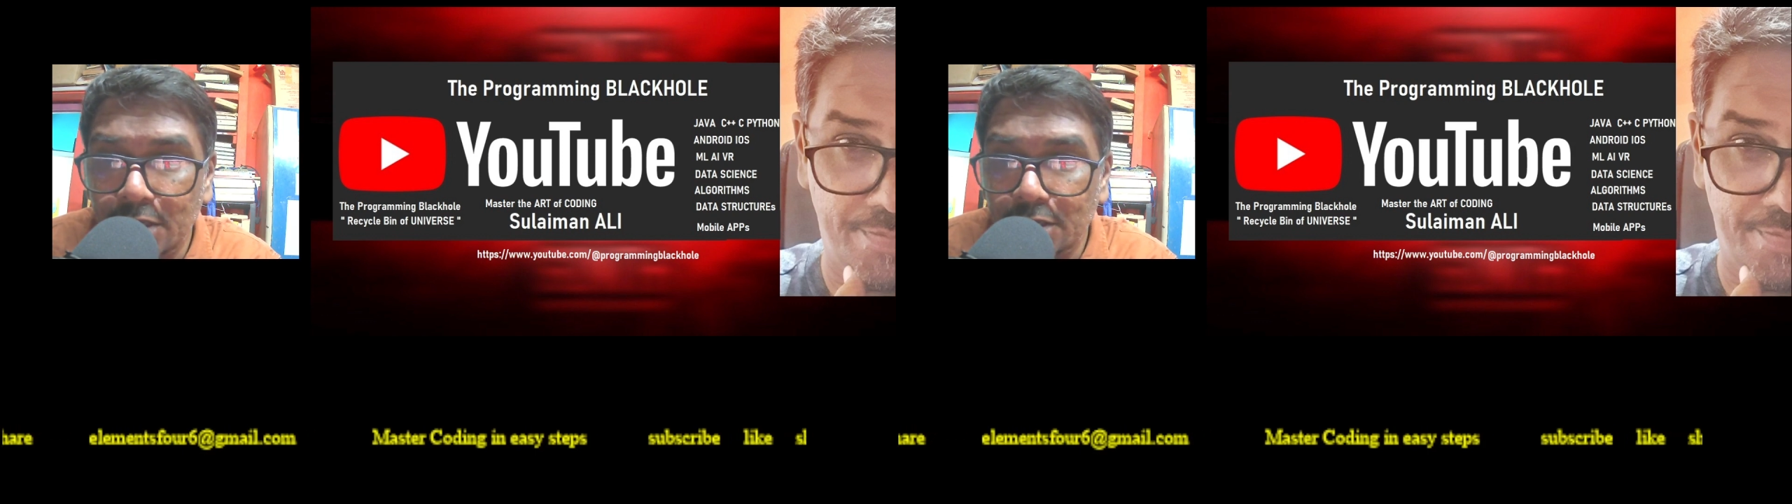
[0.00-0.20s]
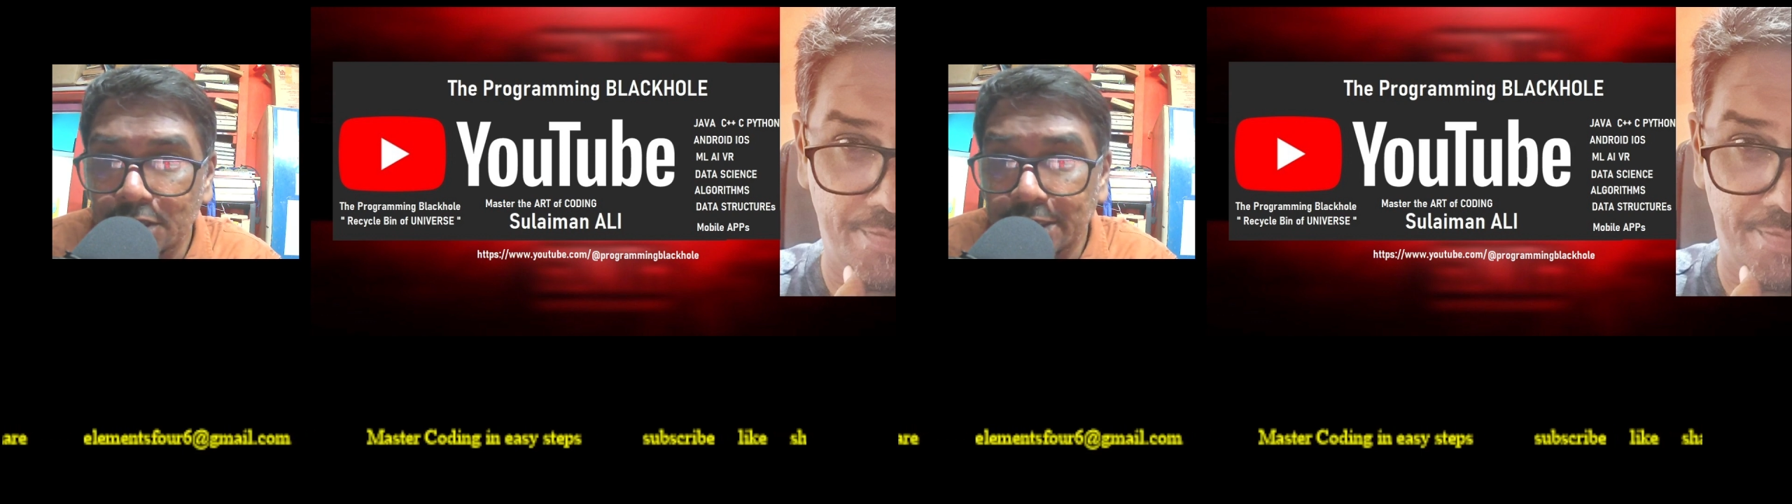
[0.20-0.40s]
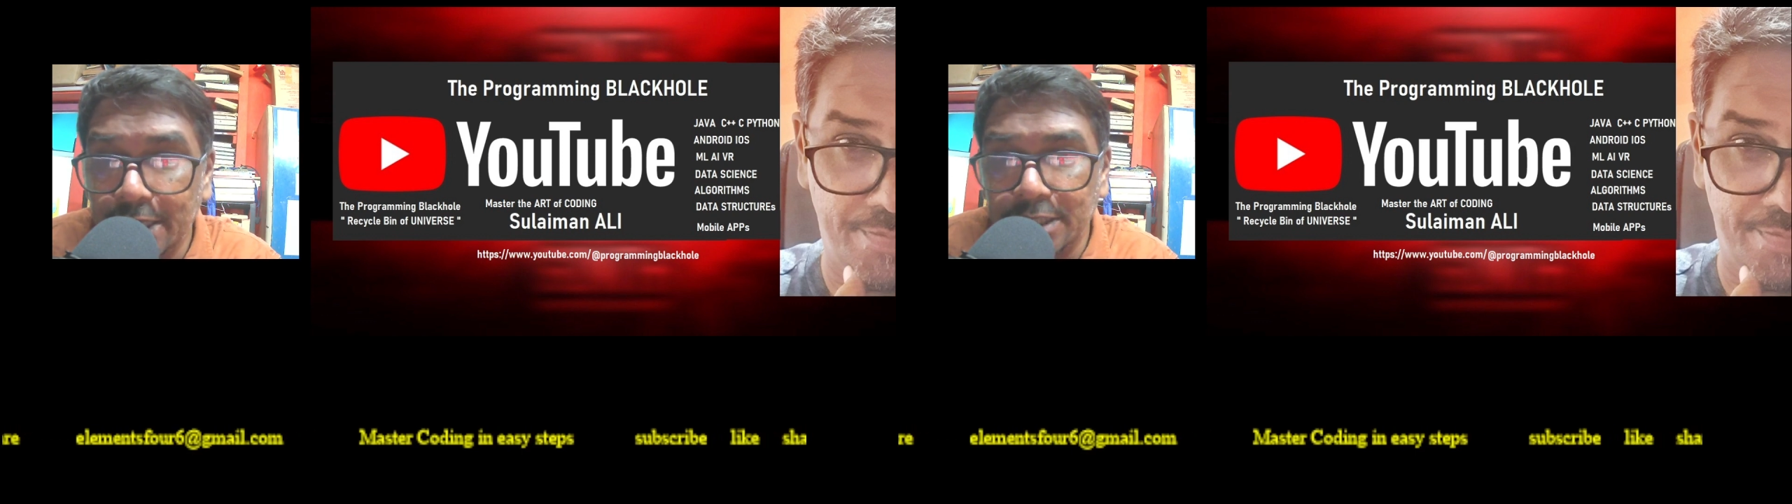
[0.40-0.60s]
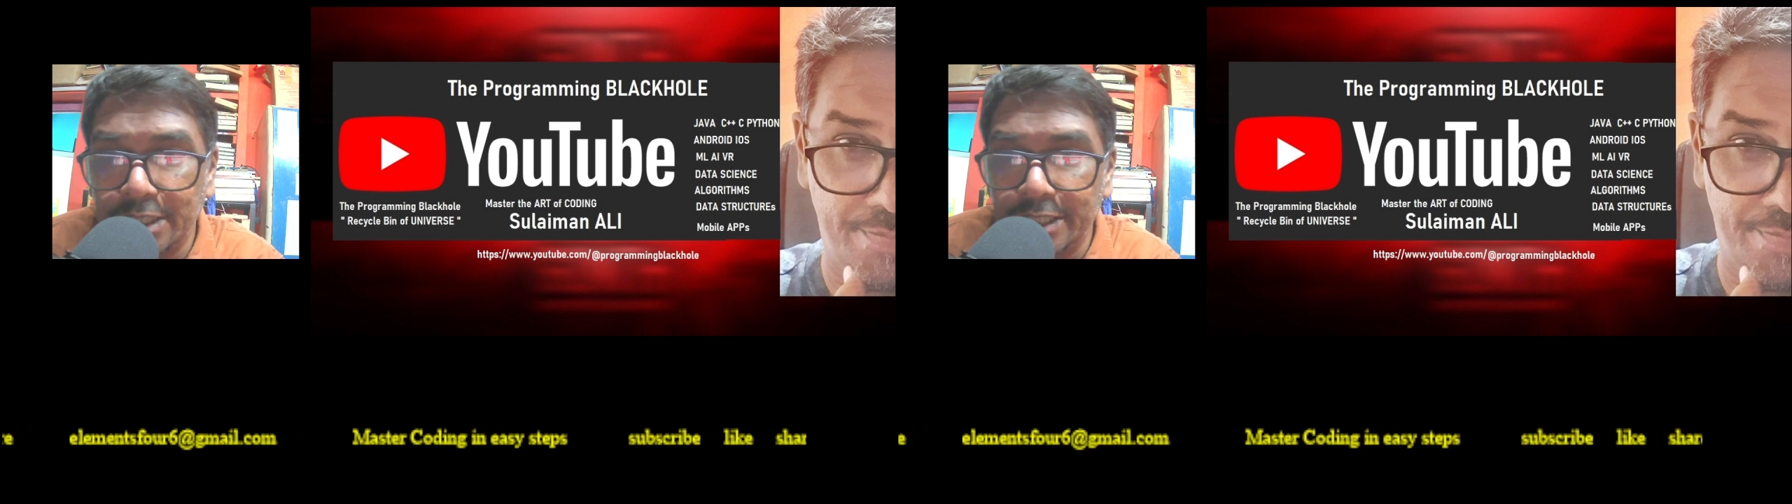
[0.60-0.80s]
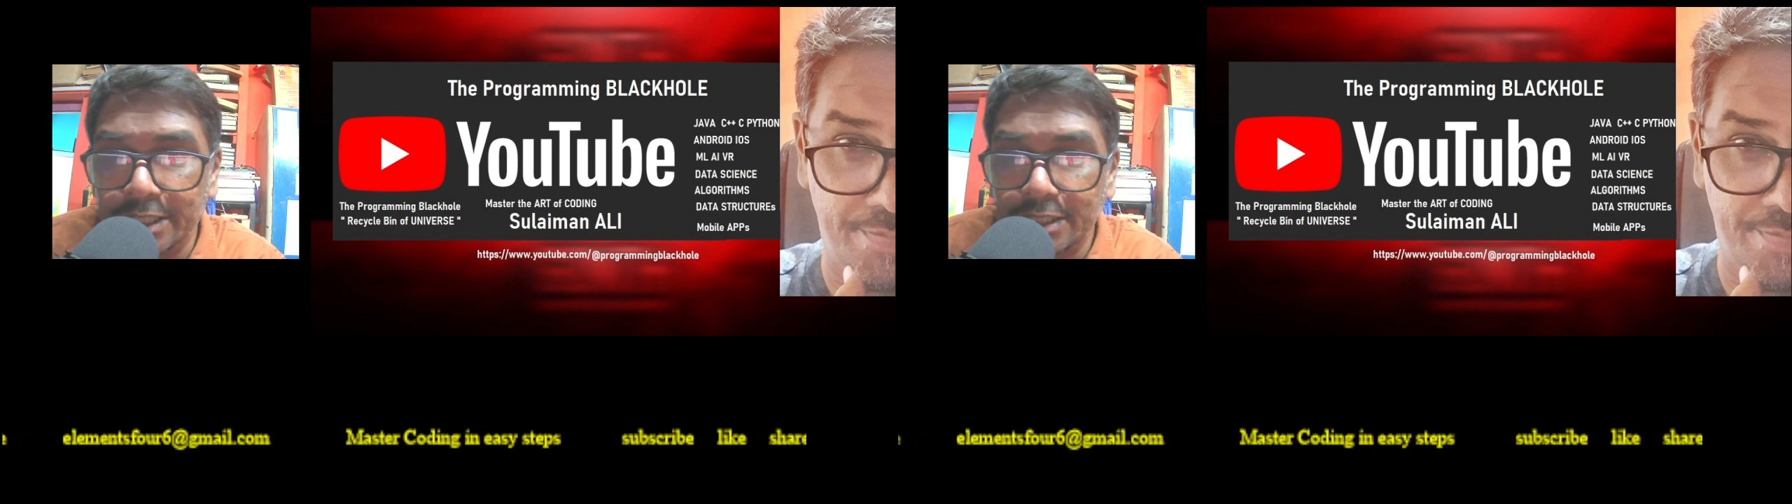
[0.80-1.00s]

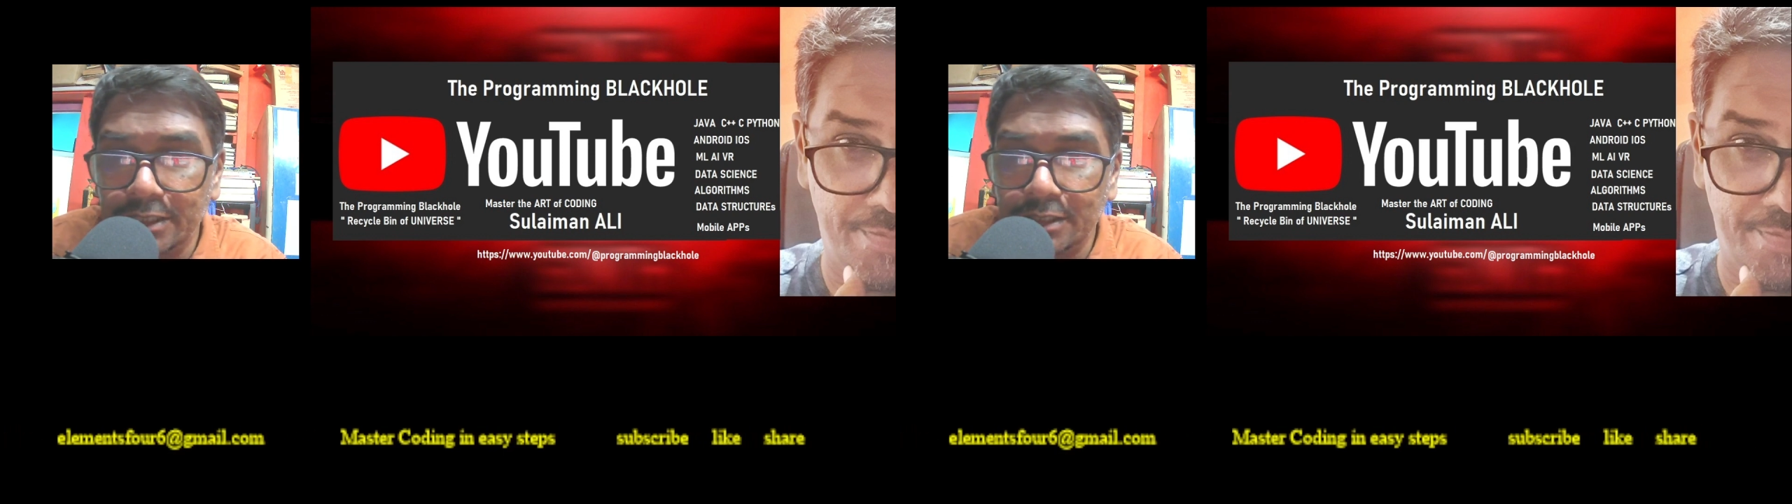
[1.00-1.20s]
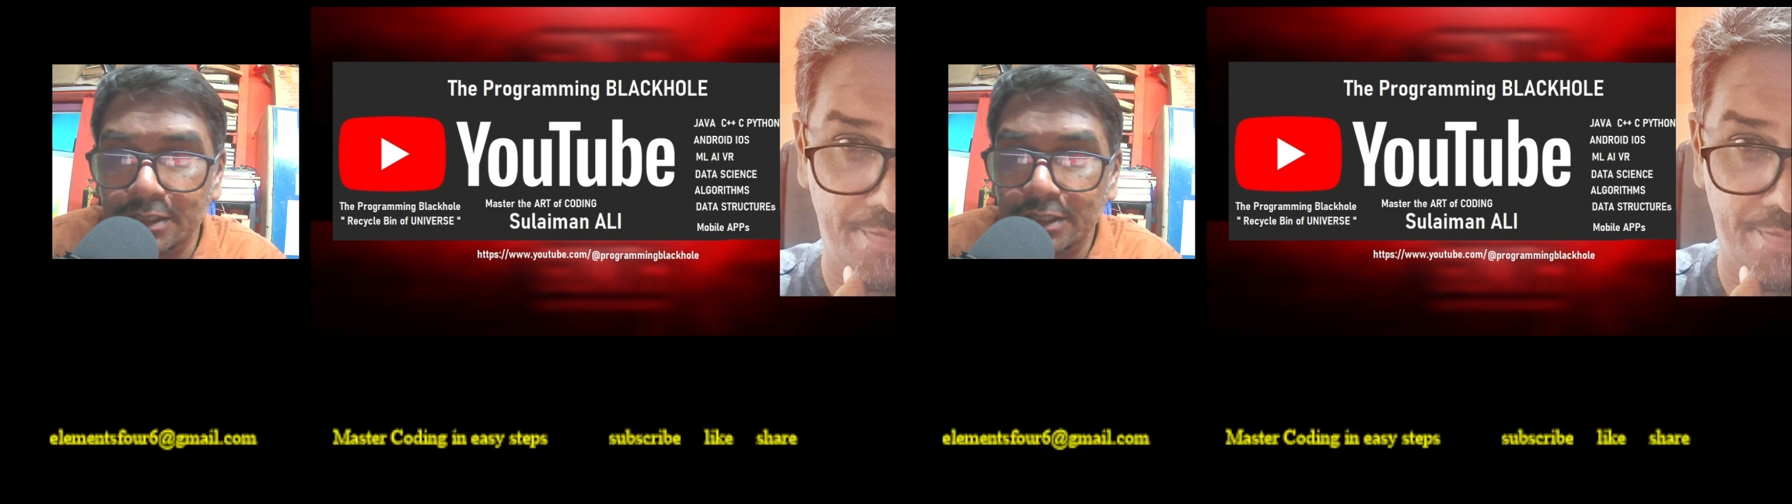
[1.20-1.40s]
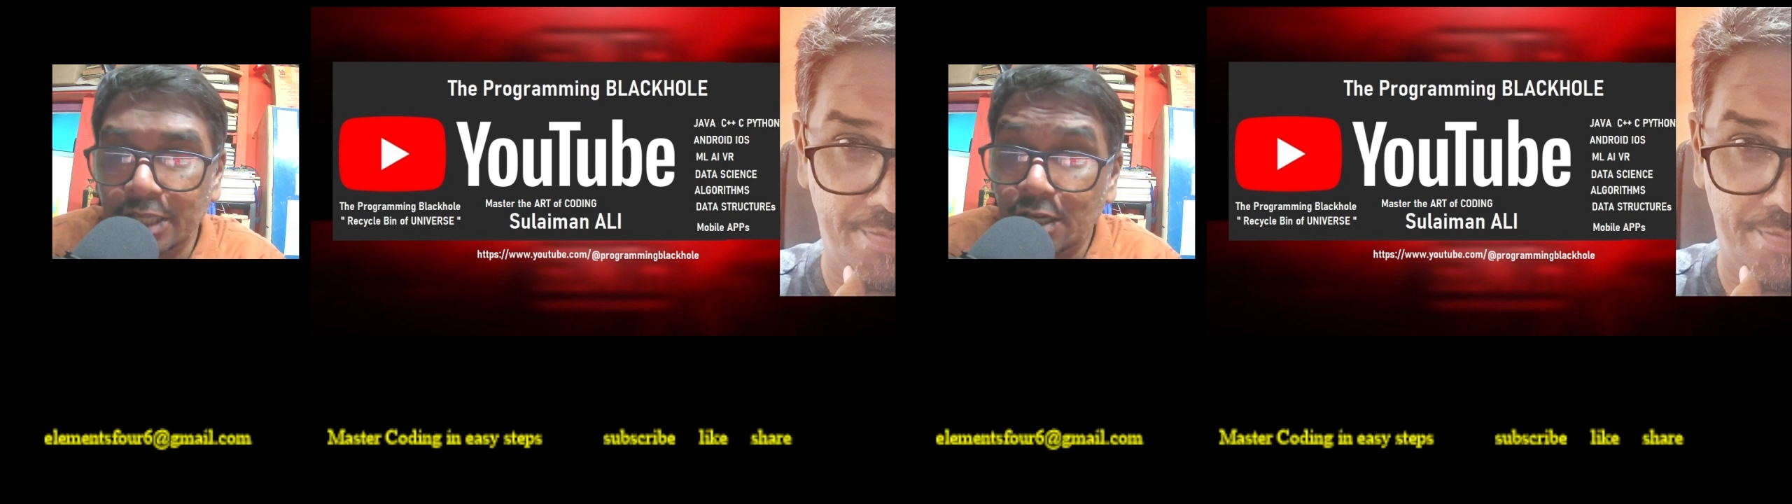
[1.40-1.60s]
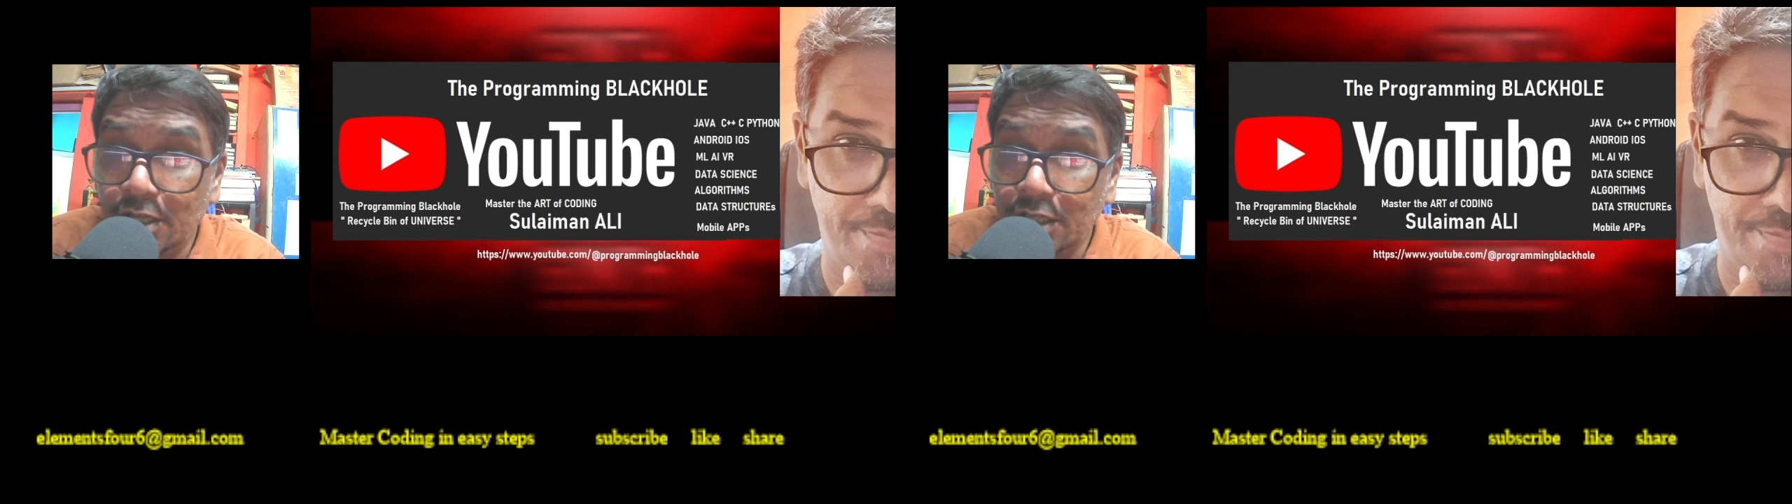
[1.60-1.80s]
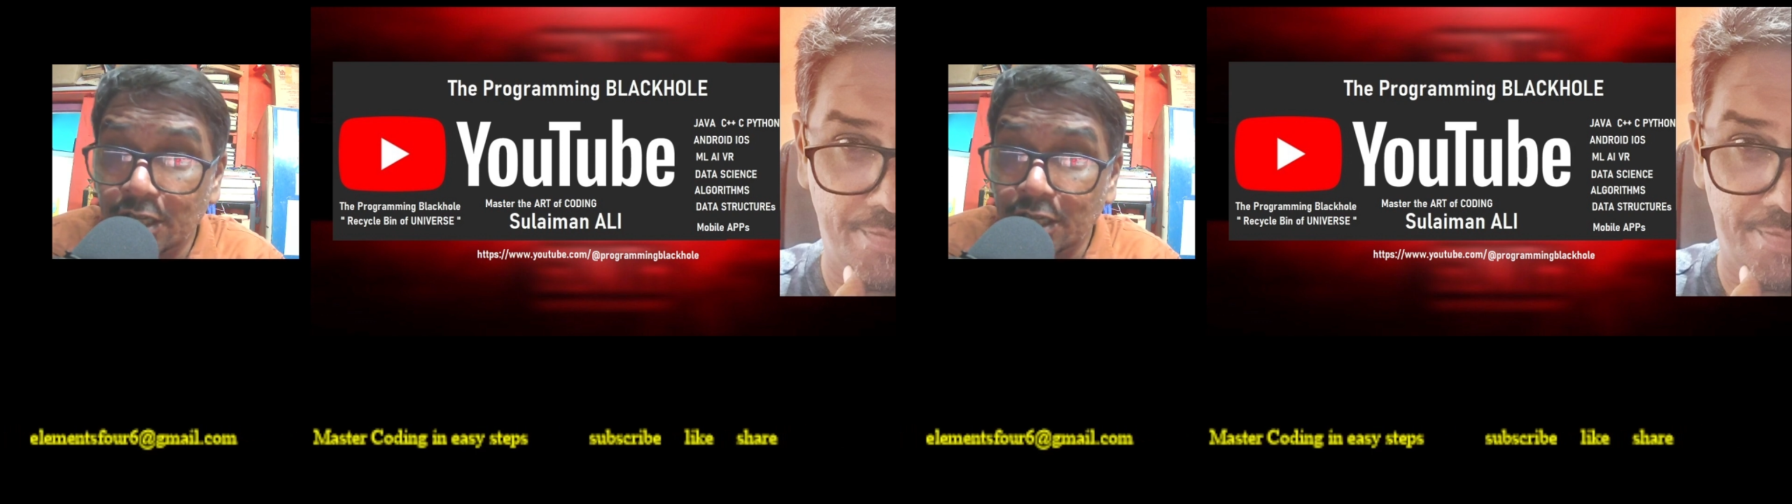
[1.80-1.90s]
Sanskrit. They are the